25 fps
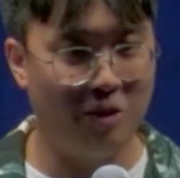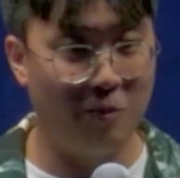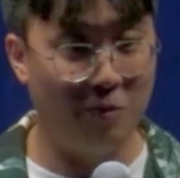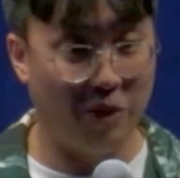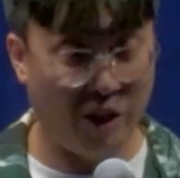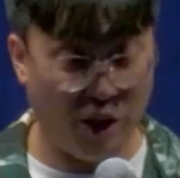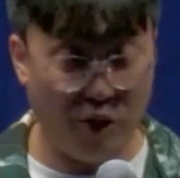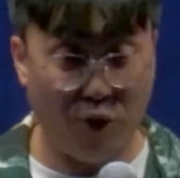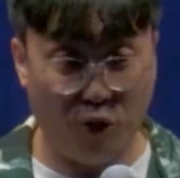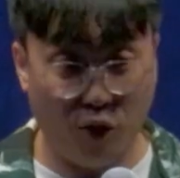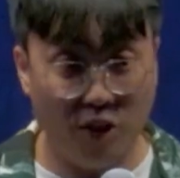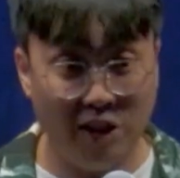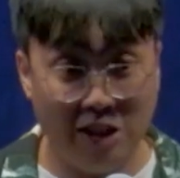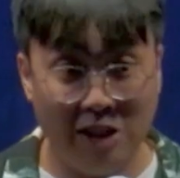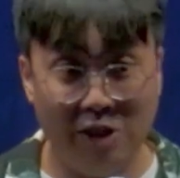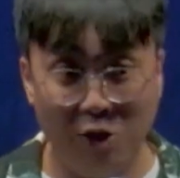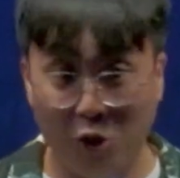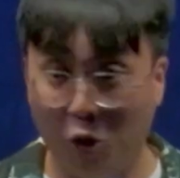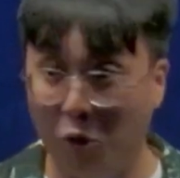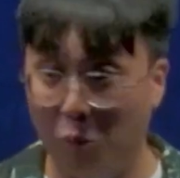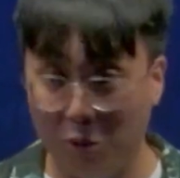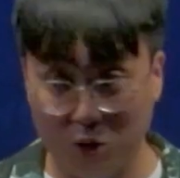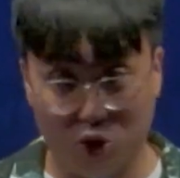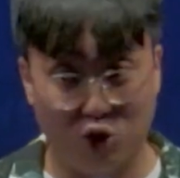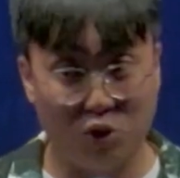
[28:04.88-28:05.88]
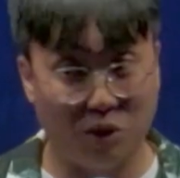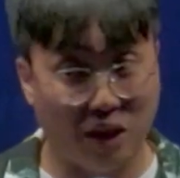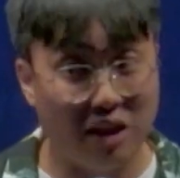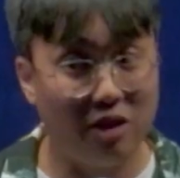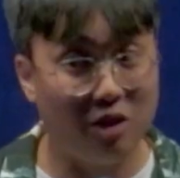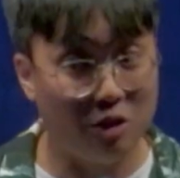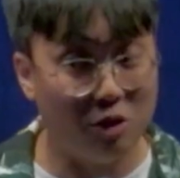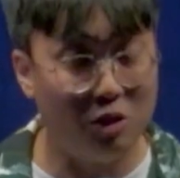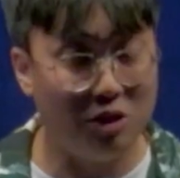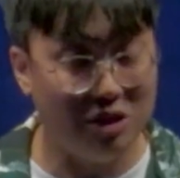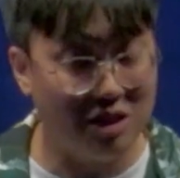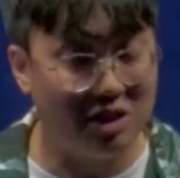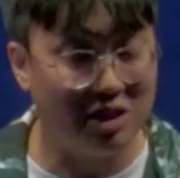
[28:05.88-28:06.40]
A 14-year-old will
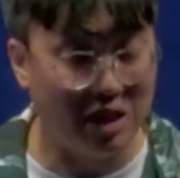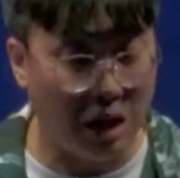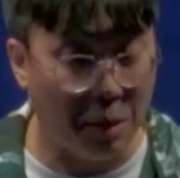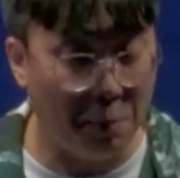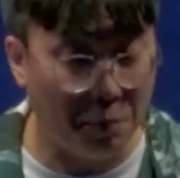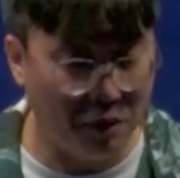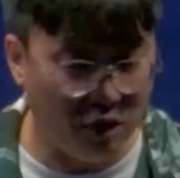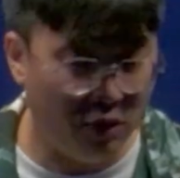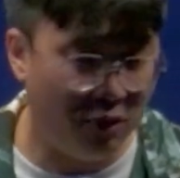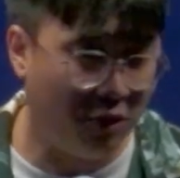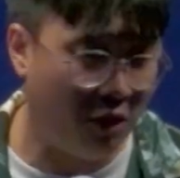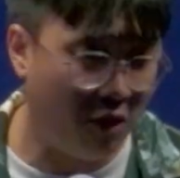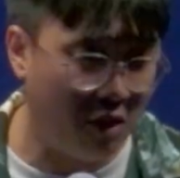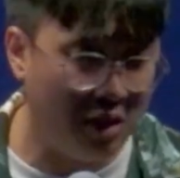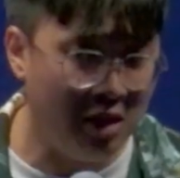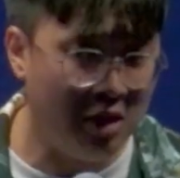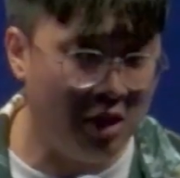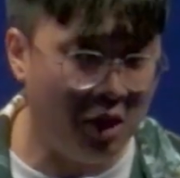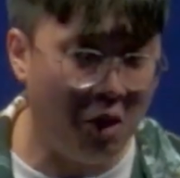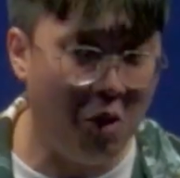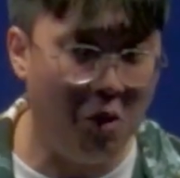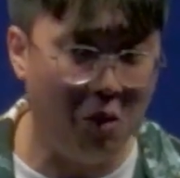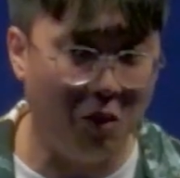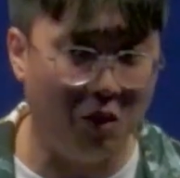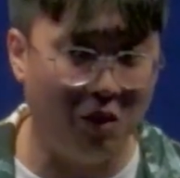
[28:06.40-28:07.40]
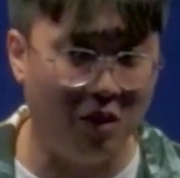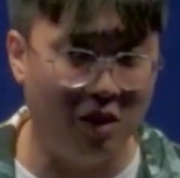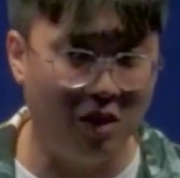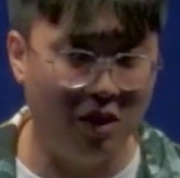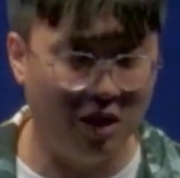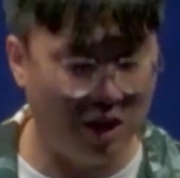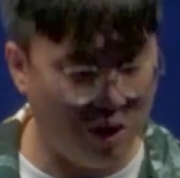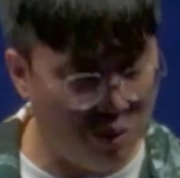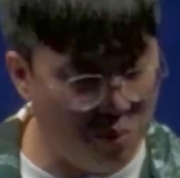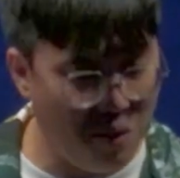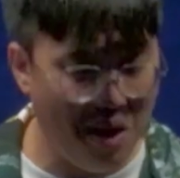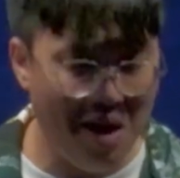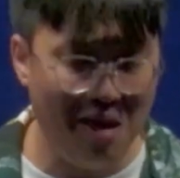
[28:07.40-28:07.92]
struggle to disciple a 14-year-old.
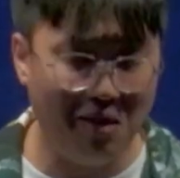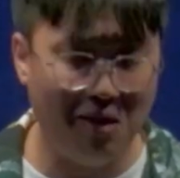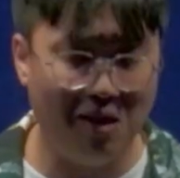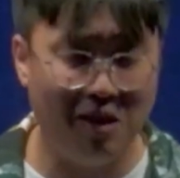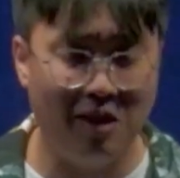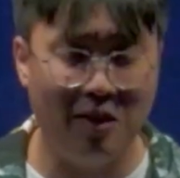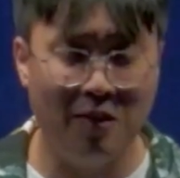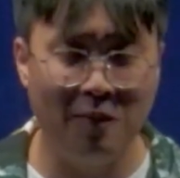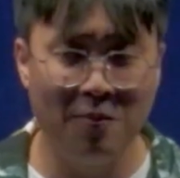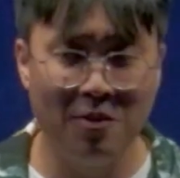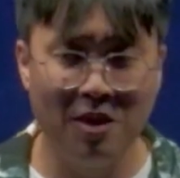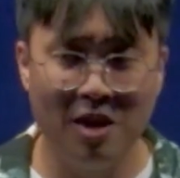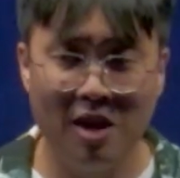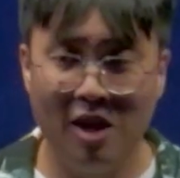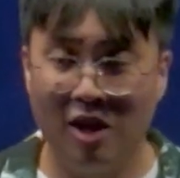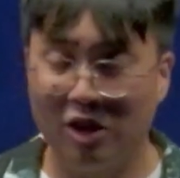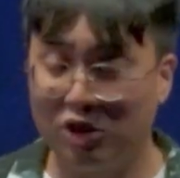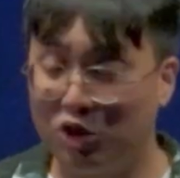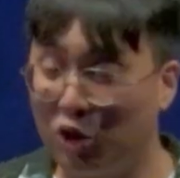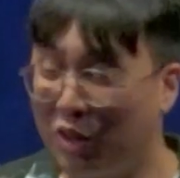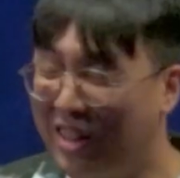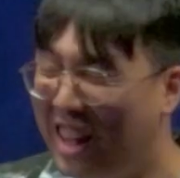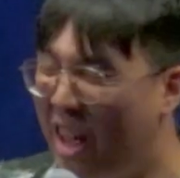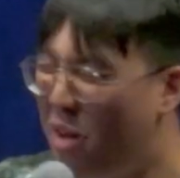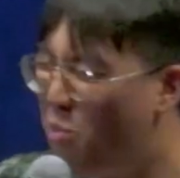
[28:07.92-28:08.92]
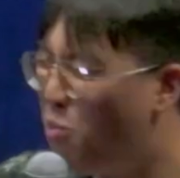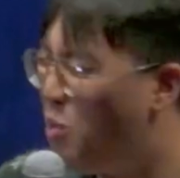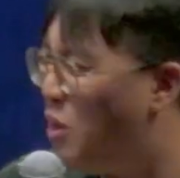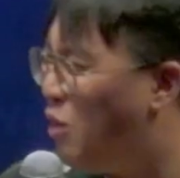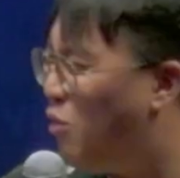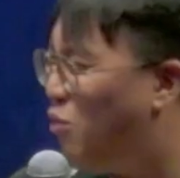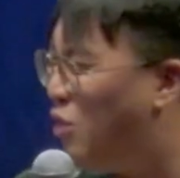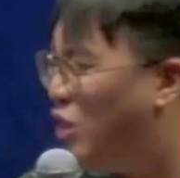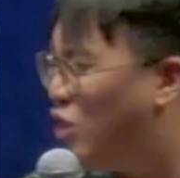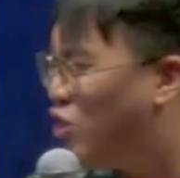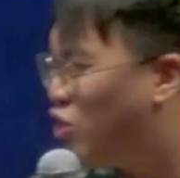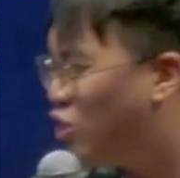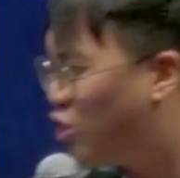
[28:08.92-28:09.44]
He will. So then we
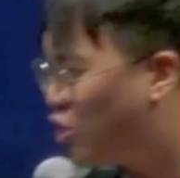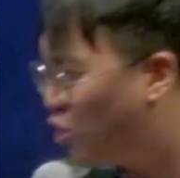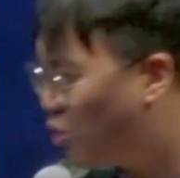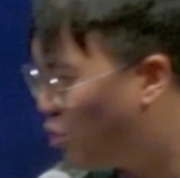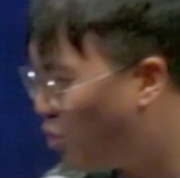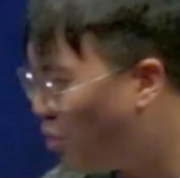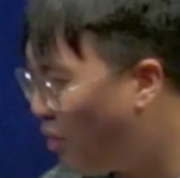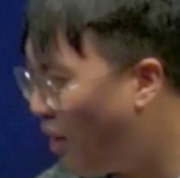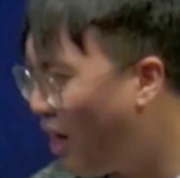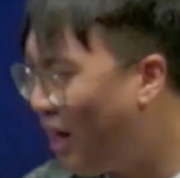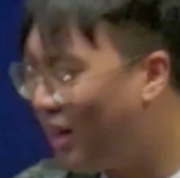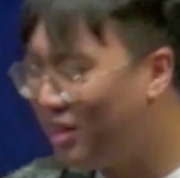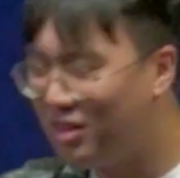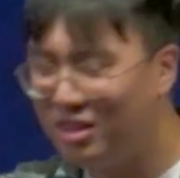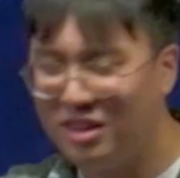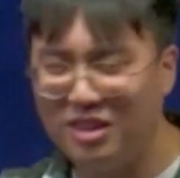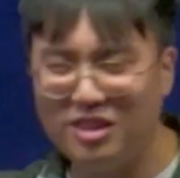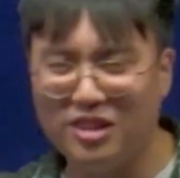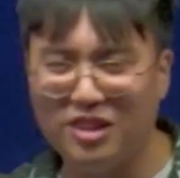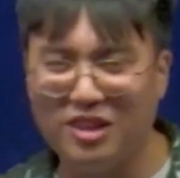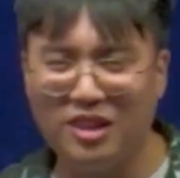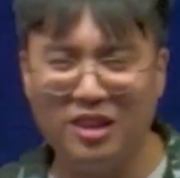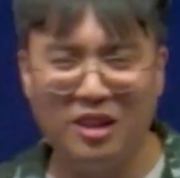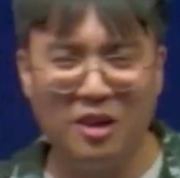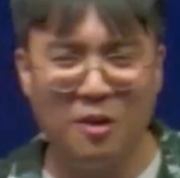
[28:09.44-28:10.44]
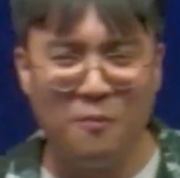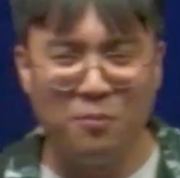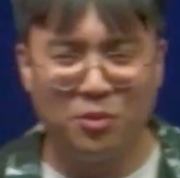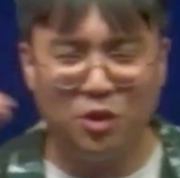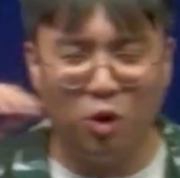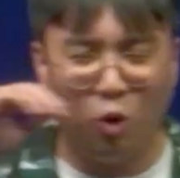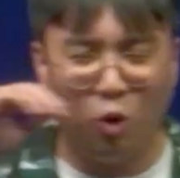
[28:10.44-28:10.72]
restructured the